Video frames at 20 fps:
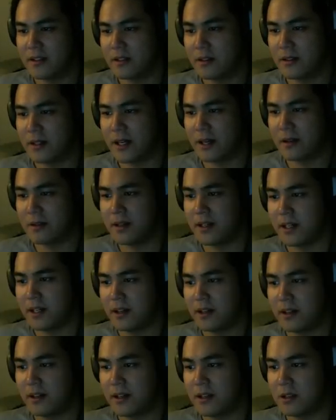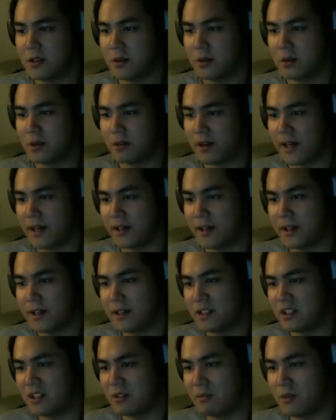So down here and to the right
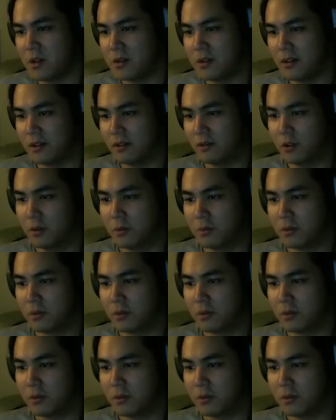is the music room.